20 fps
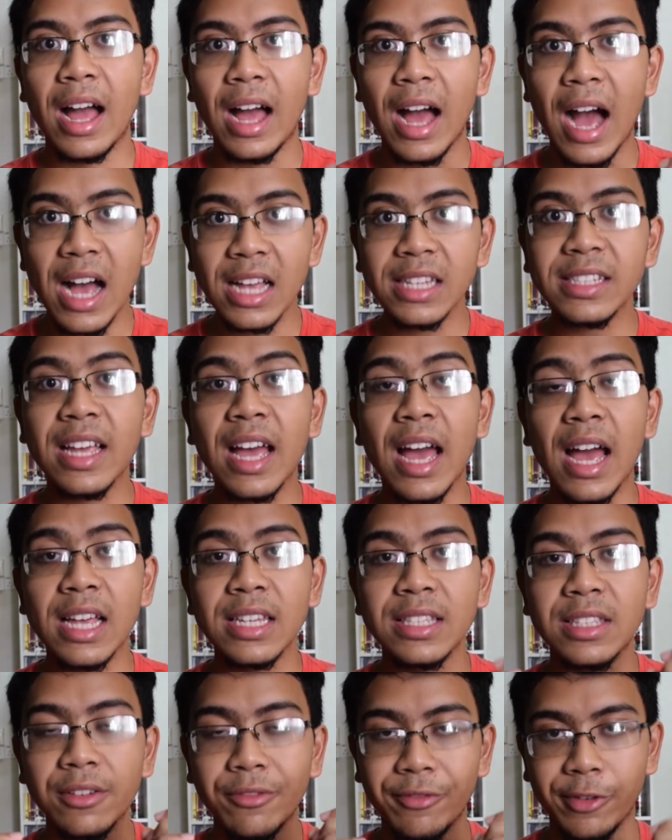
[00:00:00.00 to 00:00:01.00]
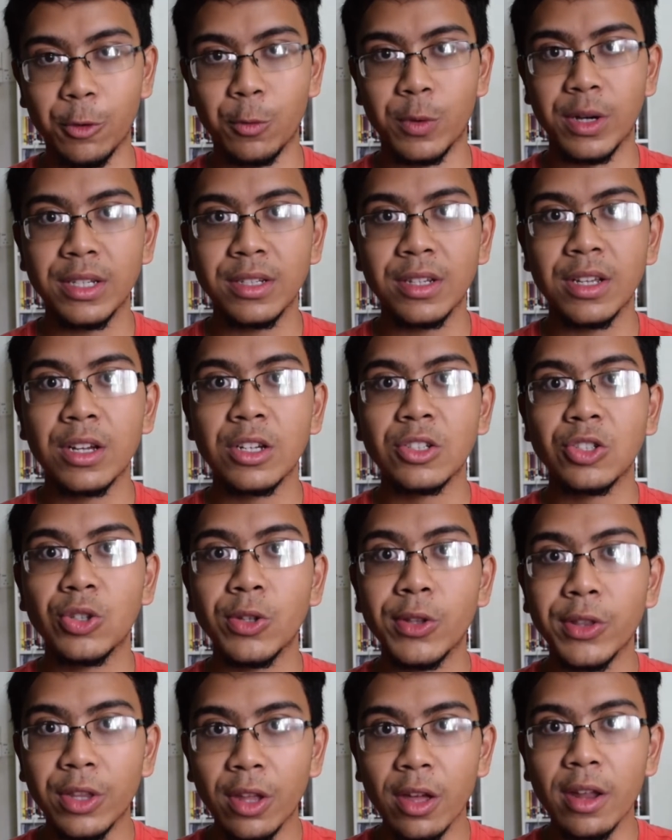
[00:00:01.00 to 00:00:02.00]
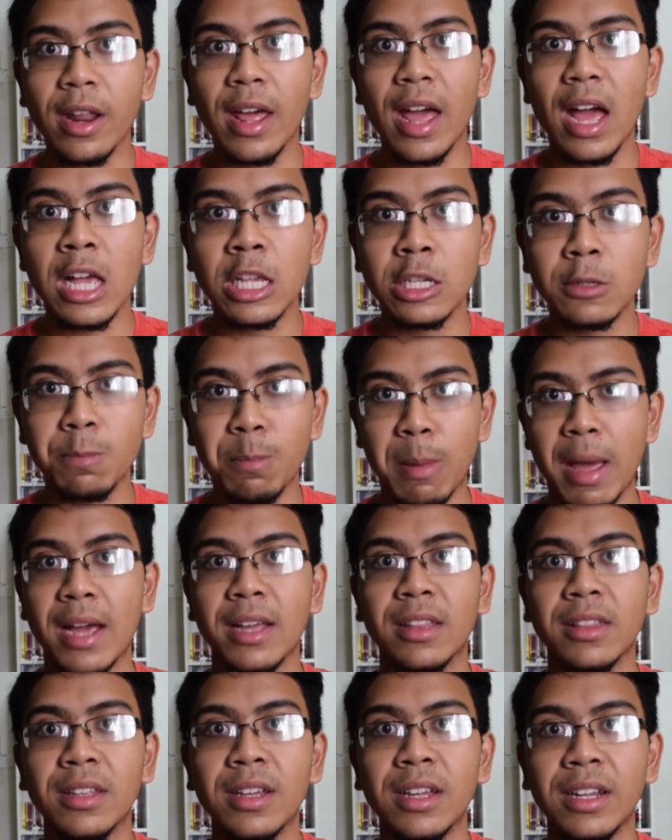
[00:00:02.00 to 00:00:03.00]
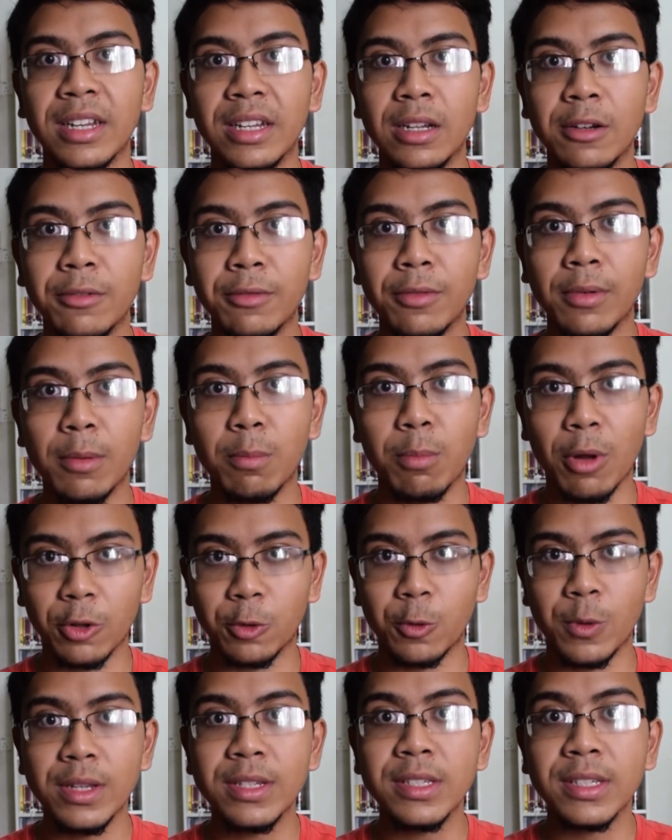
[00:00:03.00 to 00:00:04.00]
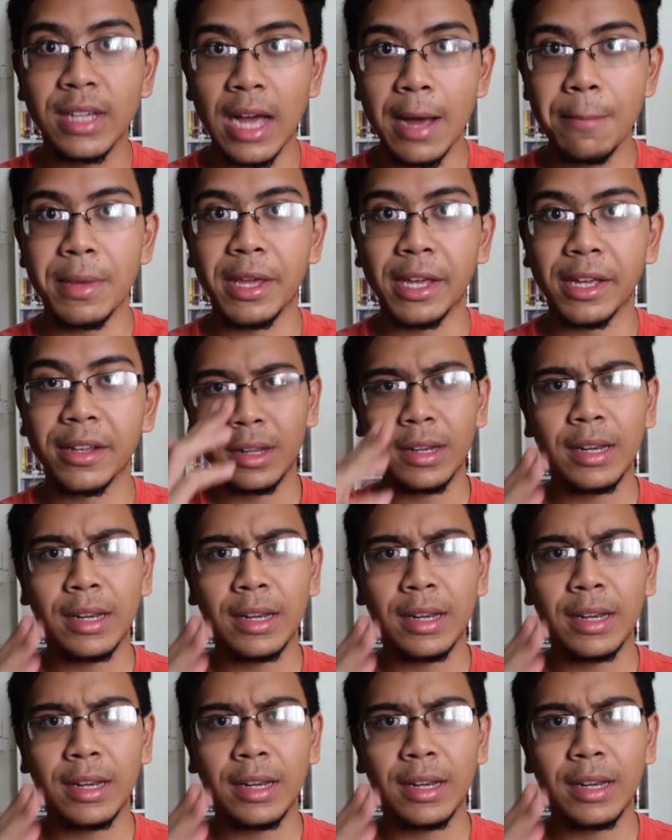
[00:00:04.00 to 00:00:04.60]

us as the viewers should not expect the plot twist coming.